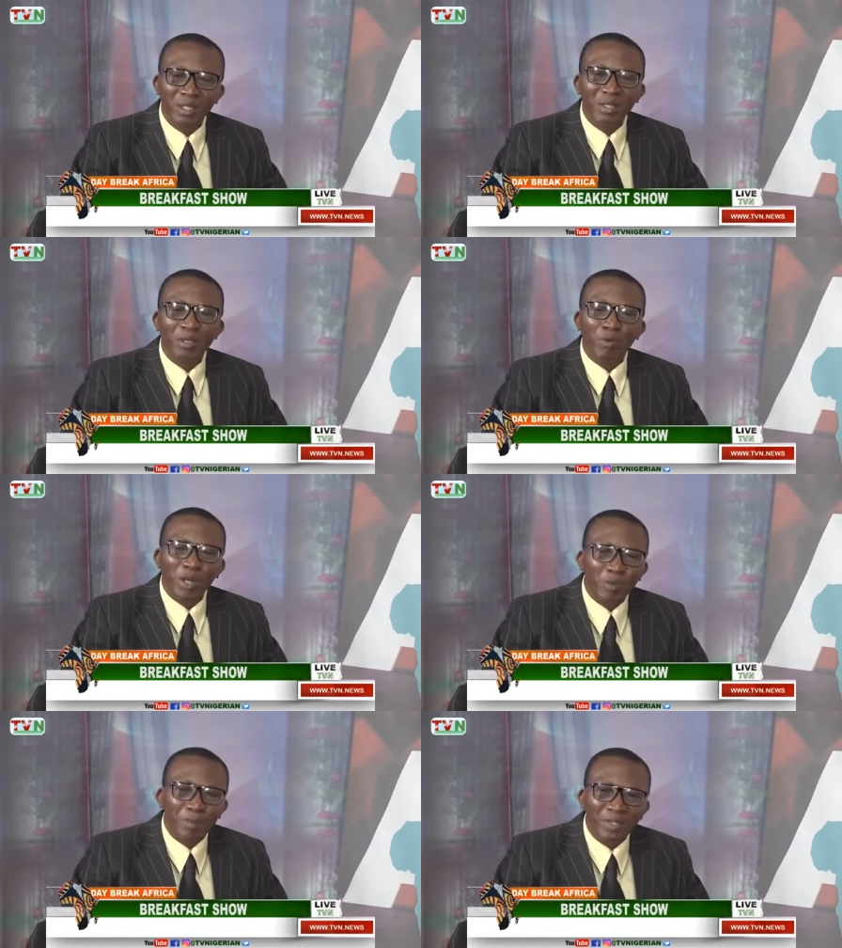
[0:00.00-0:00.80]

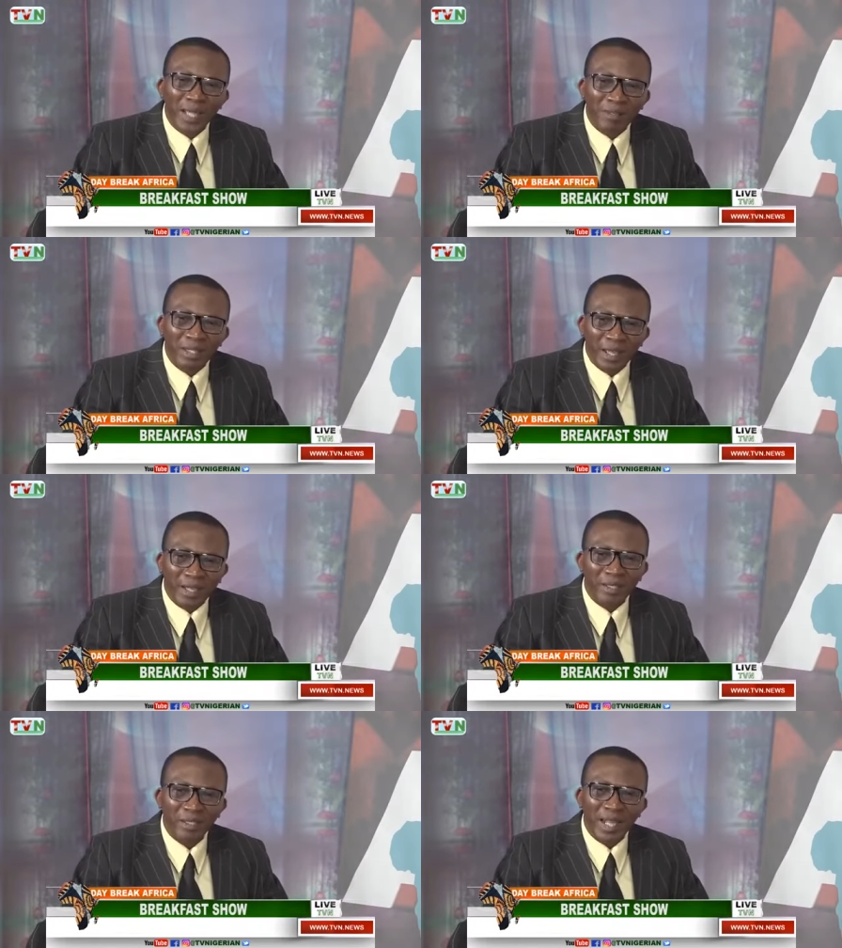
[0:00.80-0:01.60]
what we put out
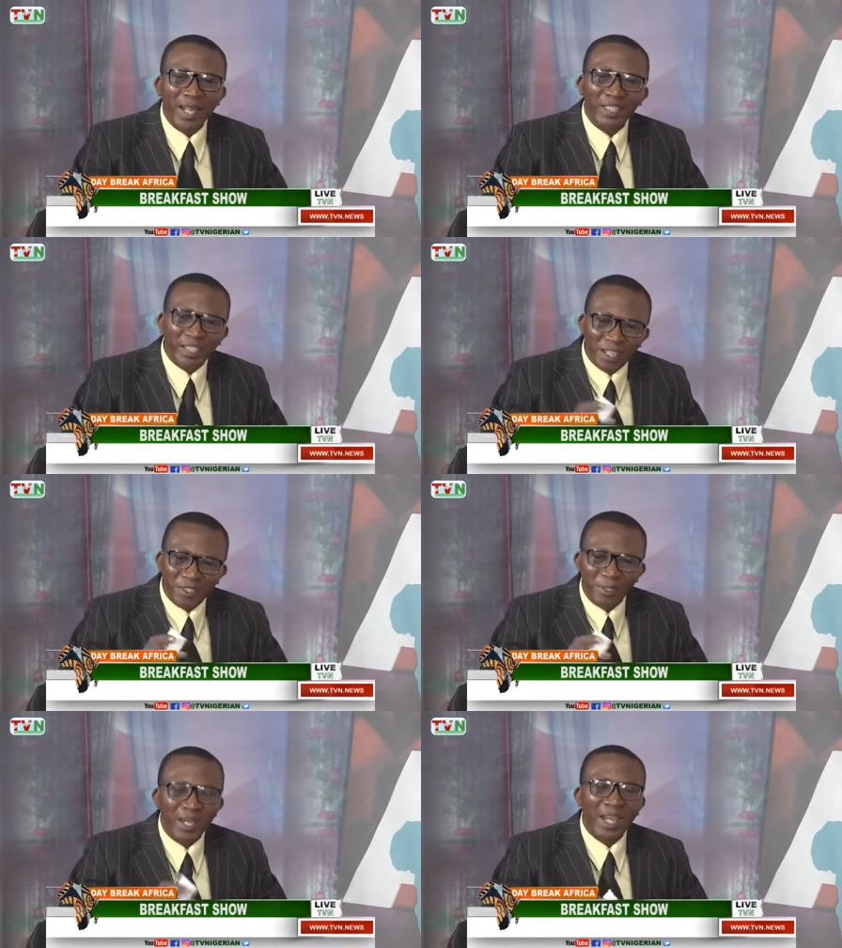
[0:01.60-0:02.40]
there, I
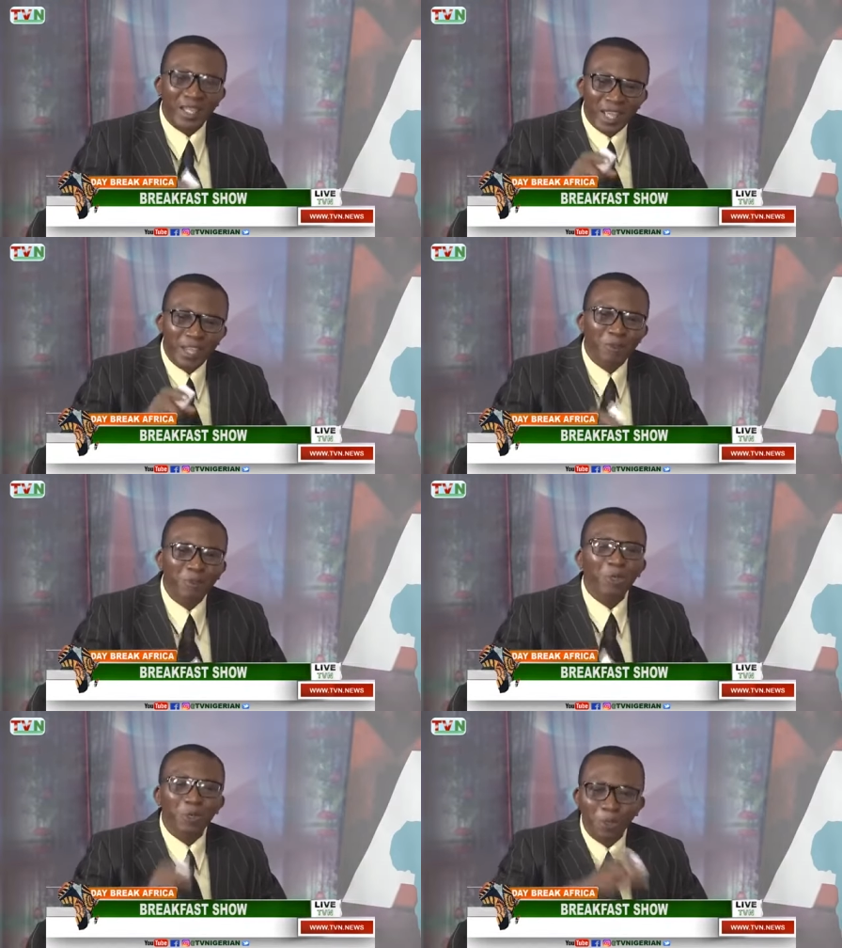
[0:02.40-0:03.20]
charge you, I dare
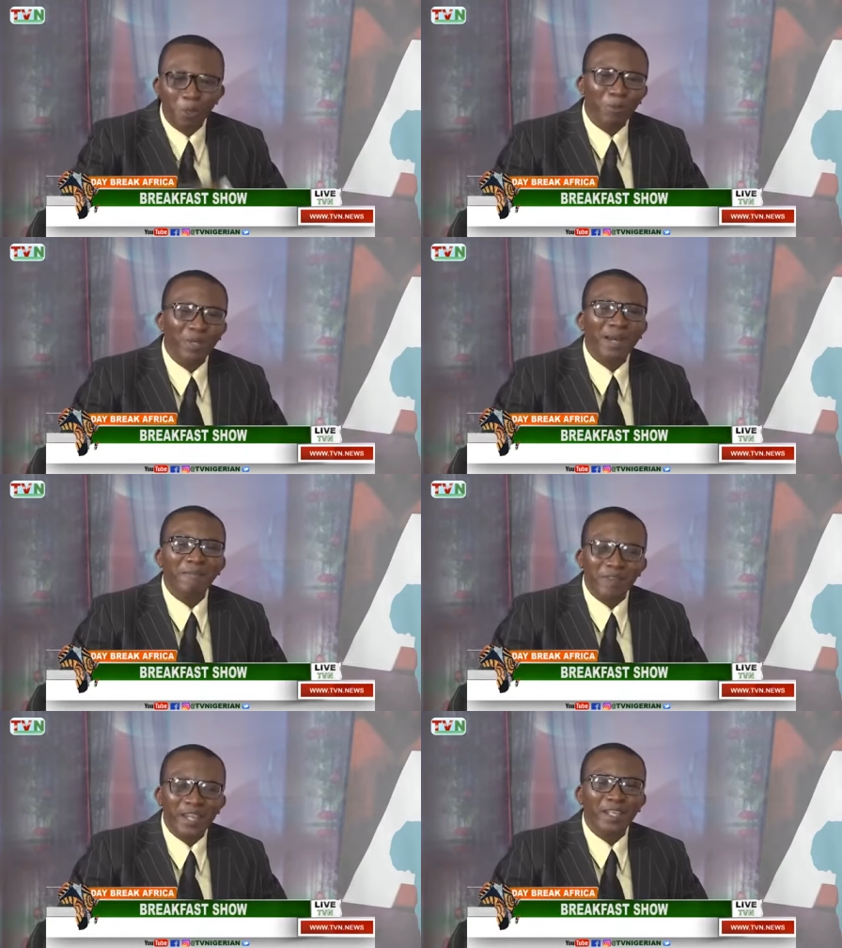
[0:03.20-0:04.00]
you, go
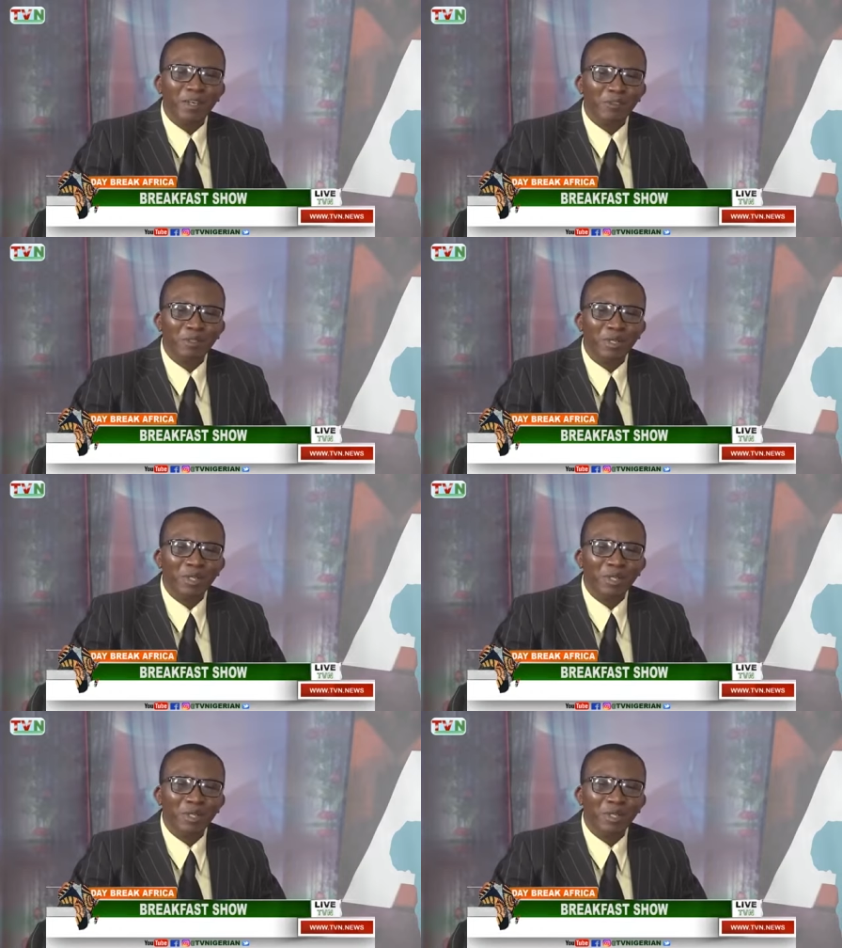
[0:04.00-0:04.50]
and find out.